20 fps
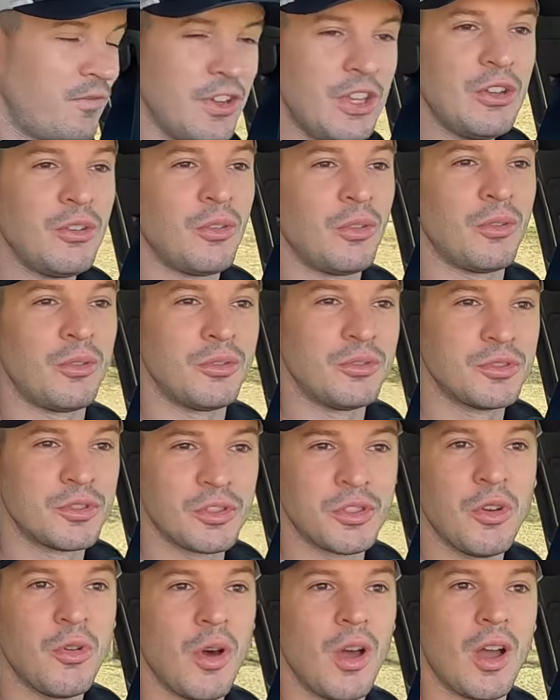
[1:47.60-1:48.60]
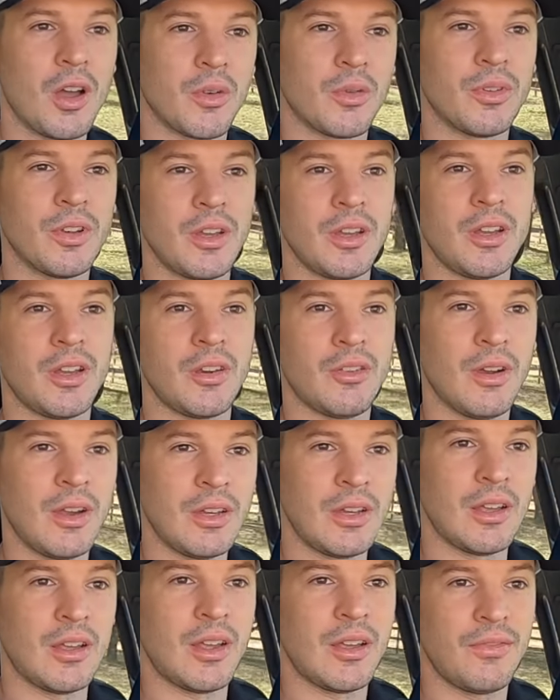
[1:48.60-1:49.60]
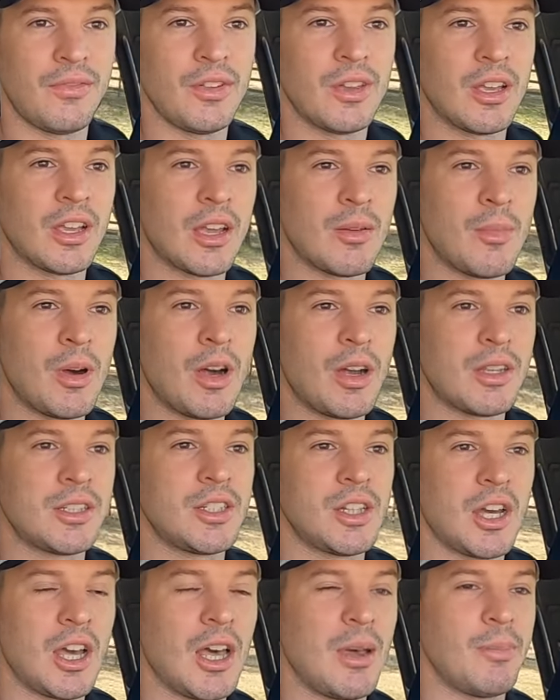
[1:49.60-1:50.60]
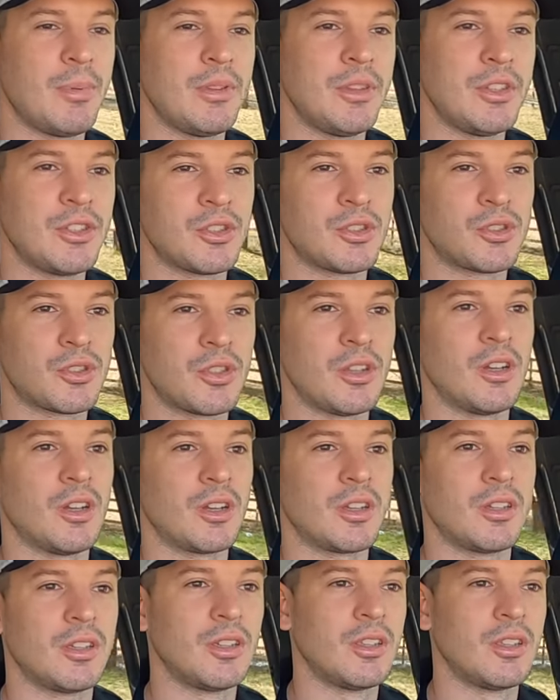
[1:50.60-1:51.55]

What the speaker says: feel so awkward in here right now. I feel like I'm on top of this truck.